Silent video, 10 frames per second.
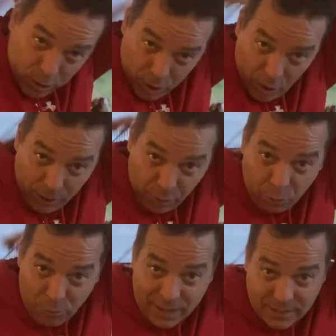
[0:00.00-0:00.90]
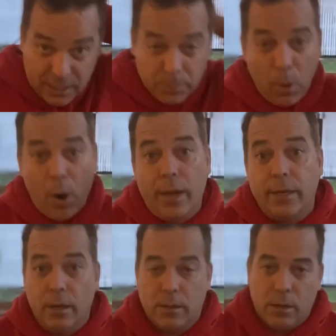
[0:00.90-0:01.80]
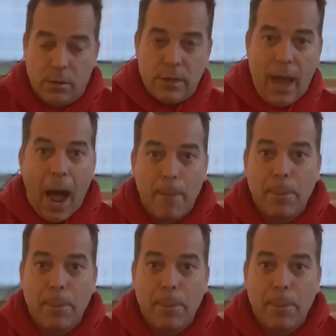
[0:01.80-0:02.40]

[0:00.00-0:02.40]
kind of thoracic spine, your upper